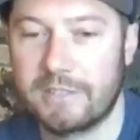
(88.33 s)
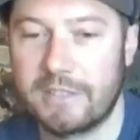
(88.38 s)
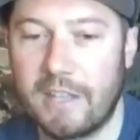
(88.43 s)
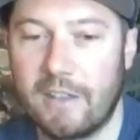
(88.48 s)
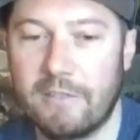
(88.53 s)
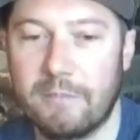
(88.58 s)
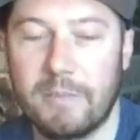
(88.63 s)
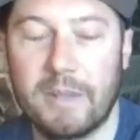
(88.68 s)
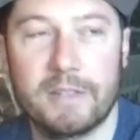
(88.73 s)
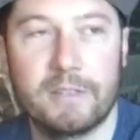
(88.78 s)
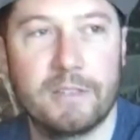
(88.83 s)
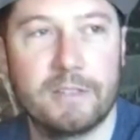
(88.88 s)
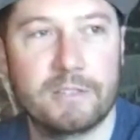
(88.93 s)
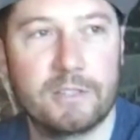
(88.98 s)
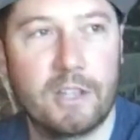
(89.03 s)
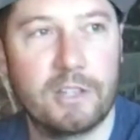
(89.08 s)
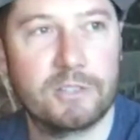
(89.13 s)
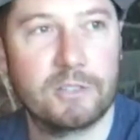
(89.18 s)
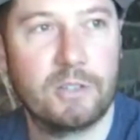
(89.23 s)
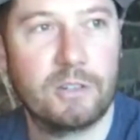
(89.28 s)
stuff, but there's
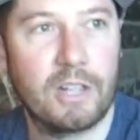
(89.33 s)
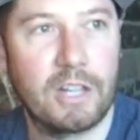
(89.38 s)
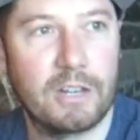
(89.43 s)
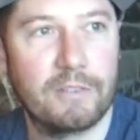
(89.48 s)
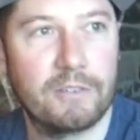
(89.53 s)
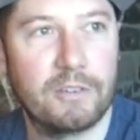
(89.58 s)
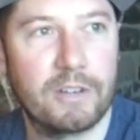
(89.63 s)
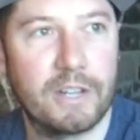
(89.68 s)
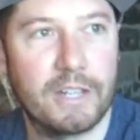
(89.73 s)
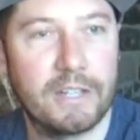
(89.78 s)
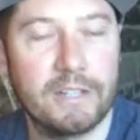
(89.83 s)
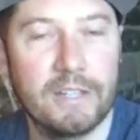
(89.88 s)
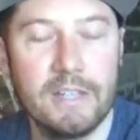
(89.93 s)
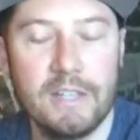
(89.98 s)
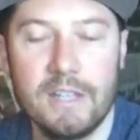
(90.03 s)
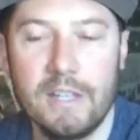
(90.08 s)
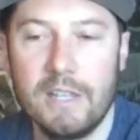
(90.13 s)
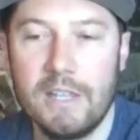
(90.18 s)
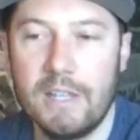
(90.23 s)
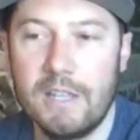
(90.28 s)
also a lot of great
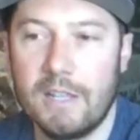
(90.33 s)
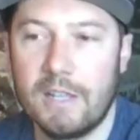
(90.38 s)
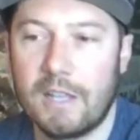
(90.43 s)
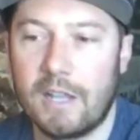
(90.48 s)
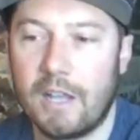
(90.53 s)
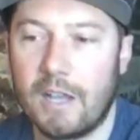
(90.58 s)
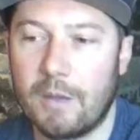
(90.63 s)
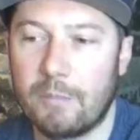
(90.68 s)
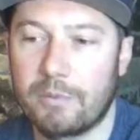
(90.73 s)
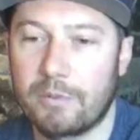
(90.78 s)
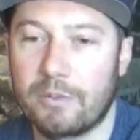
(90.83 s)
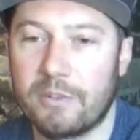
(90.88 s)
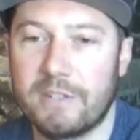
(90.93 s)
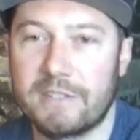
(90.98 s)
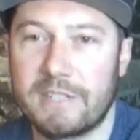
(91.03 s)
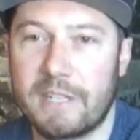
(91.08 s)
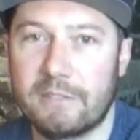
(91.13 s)
breweries